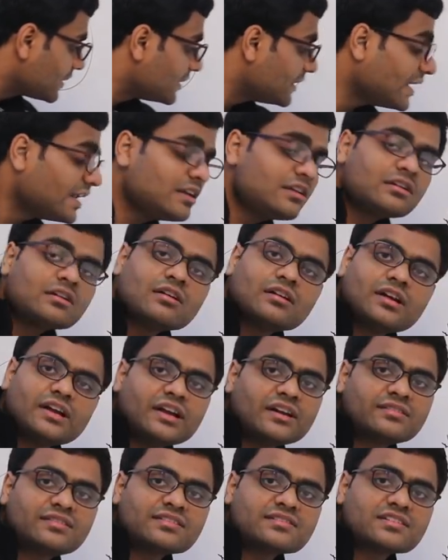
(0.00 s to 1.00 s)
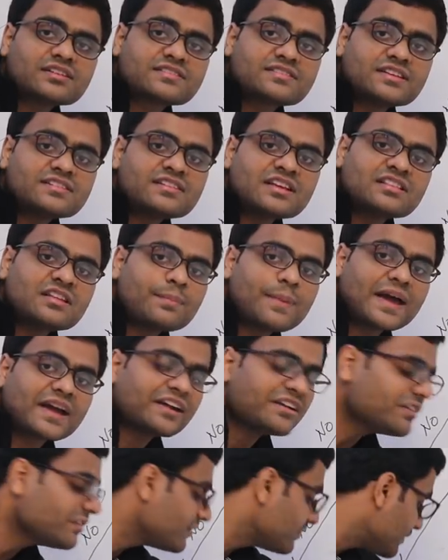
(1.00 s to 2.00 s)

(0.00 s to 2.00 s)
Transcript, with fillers: then it's a success and the packet is